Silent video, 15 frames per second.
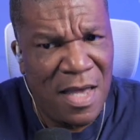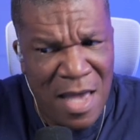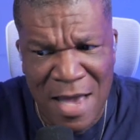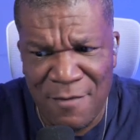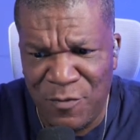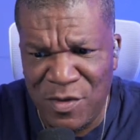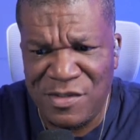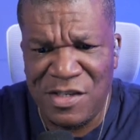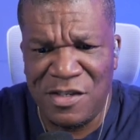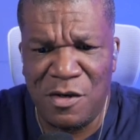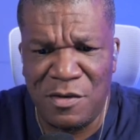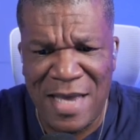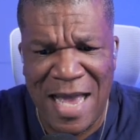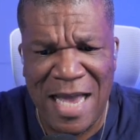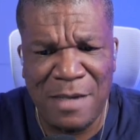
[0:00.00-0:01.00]
every single
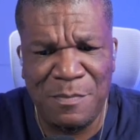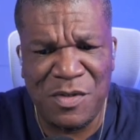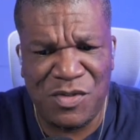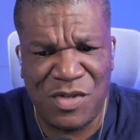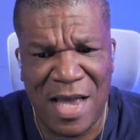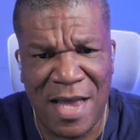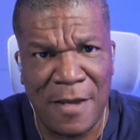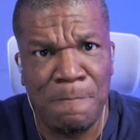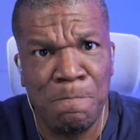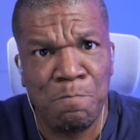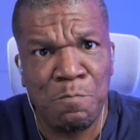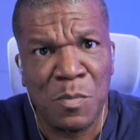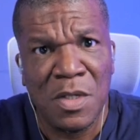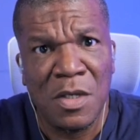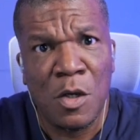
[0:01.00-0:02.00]
game to say,
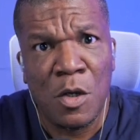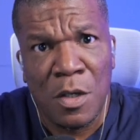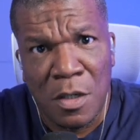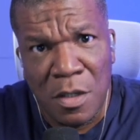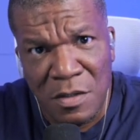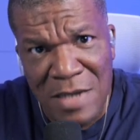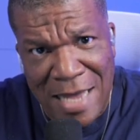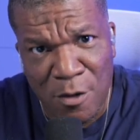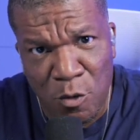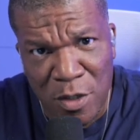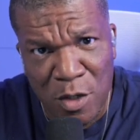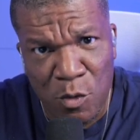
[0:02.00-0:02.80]
not only are